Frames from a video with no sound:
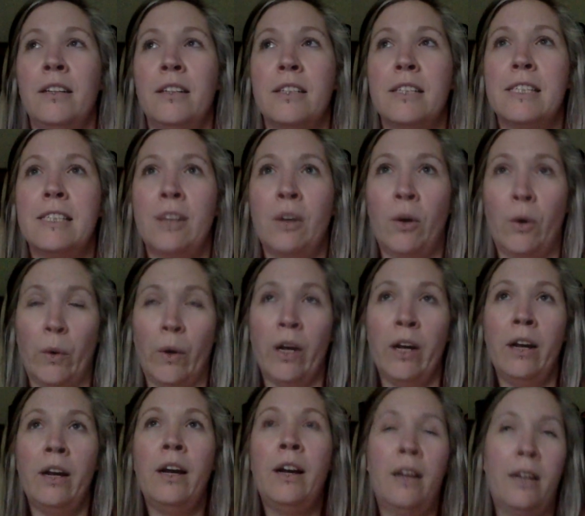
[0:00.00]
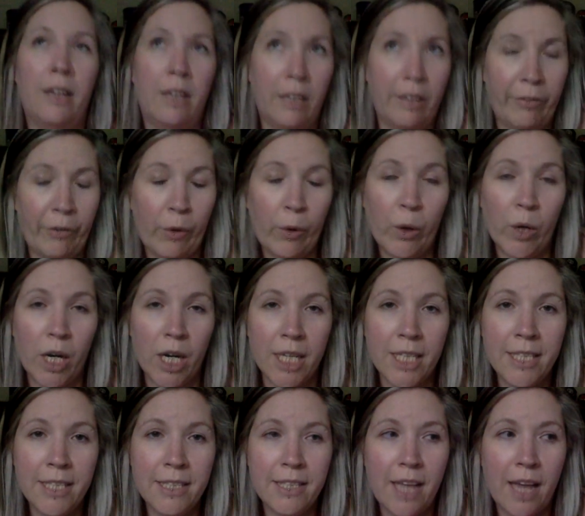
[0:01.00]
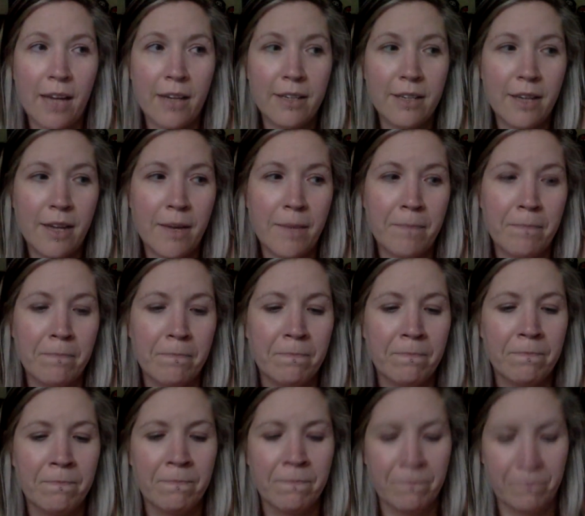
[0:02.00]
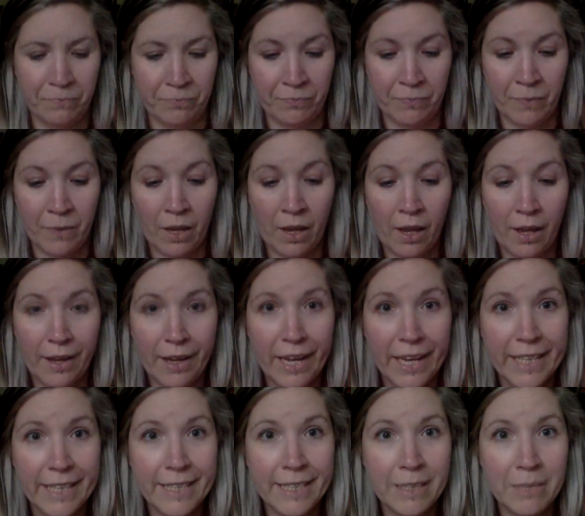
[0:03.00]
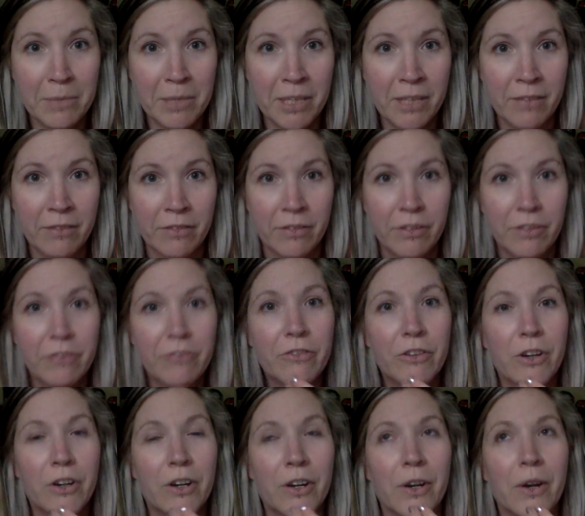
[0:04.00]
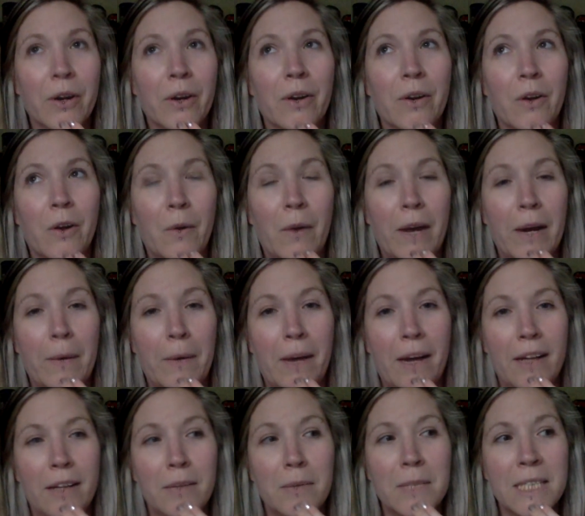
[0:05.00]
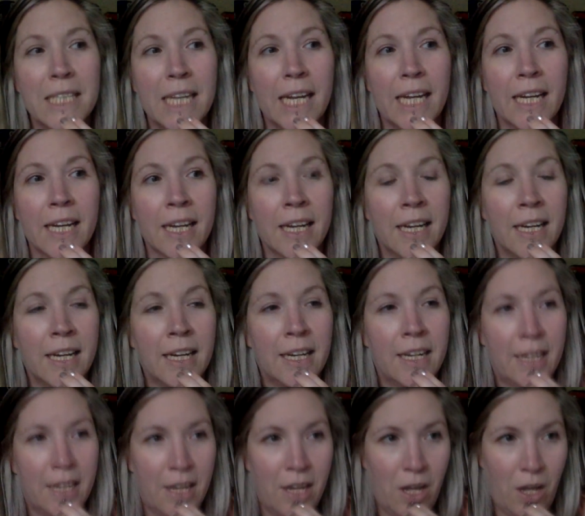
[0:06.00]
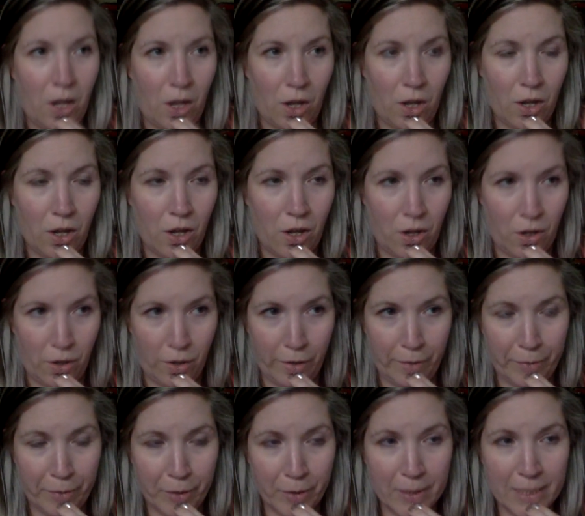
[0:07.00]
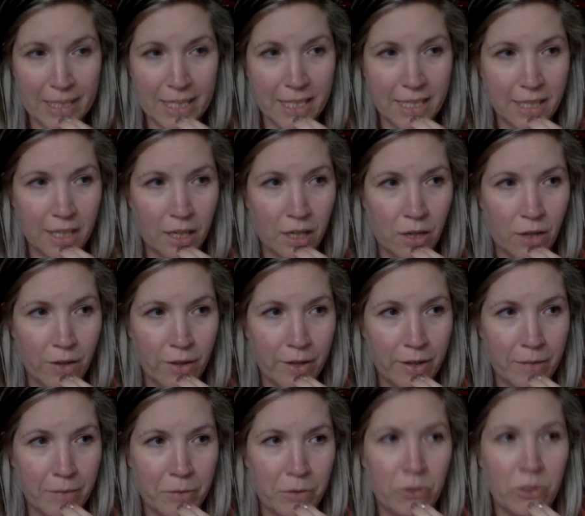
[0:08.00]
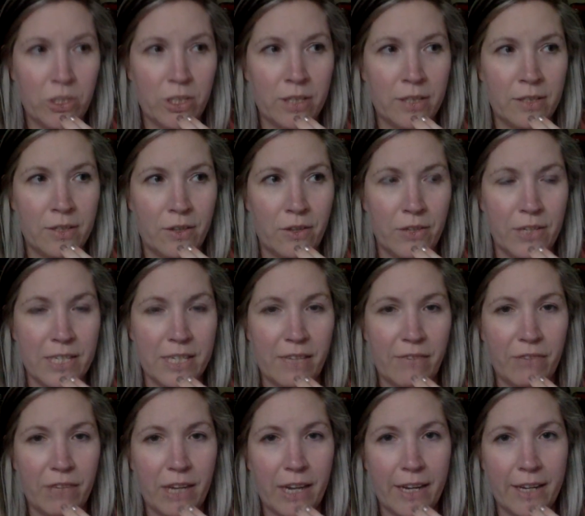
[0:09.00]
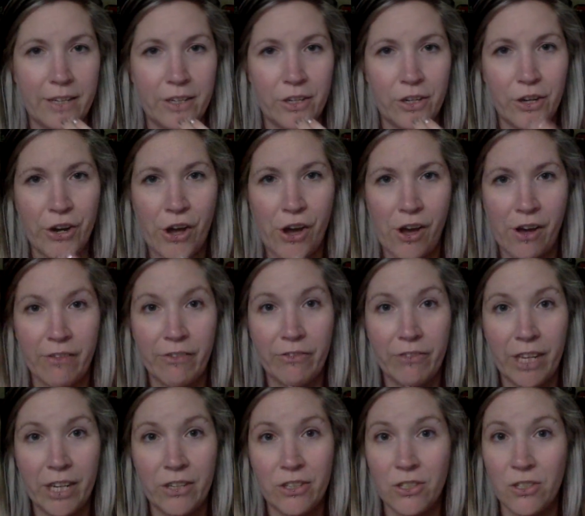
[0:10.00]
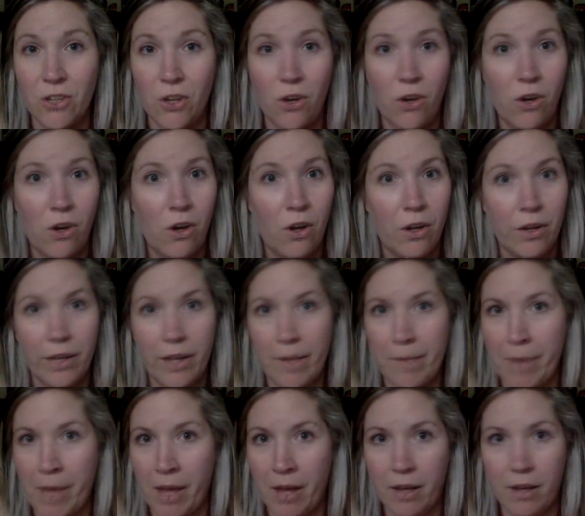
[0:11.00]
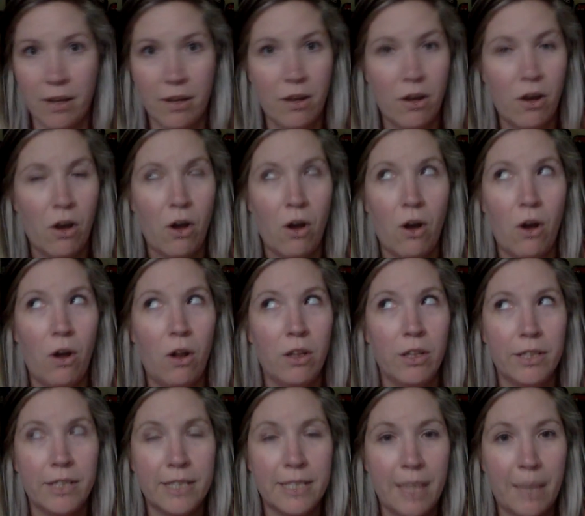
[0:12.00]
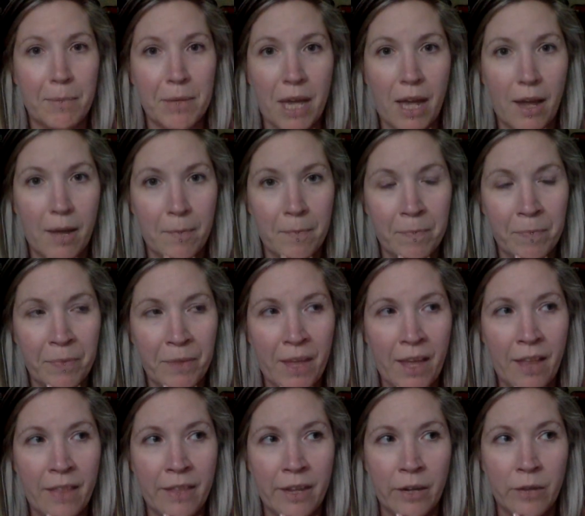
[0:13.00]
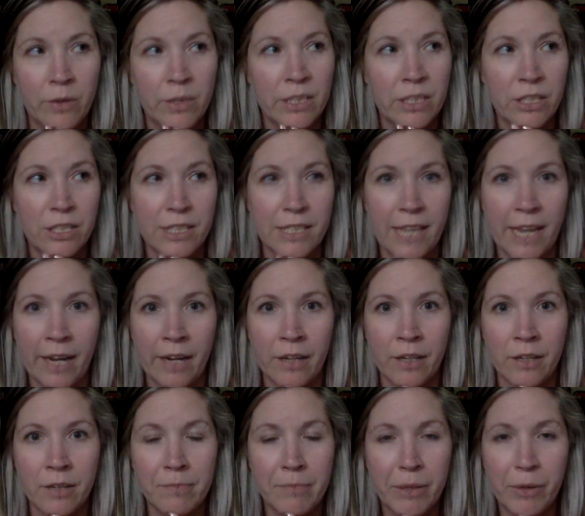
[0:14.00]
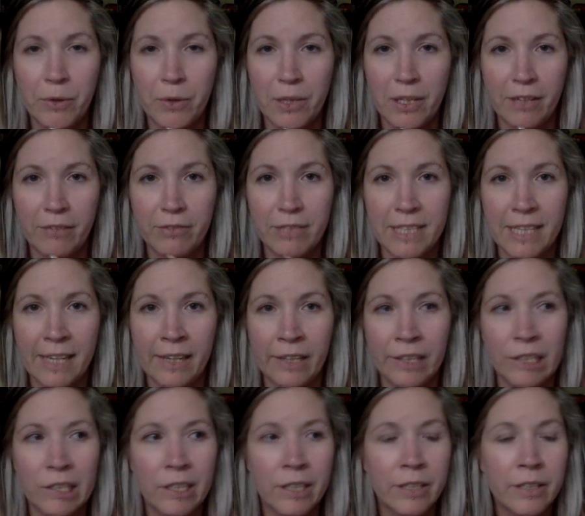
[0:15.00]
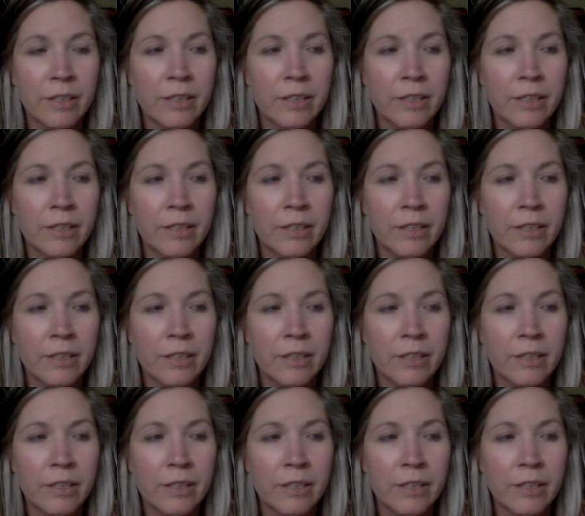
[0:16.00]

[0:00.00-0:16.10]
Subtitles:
So, of course, that kind of did me in for quite a while. It was like all the processing, all the emotions, all the stuff that I had turned off, they just all came back all at the same time. And there was just anger. My whole life was anger.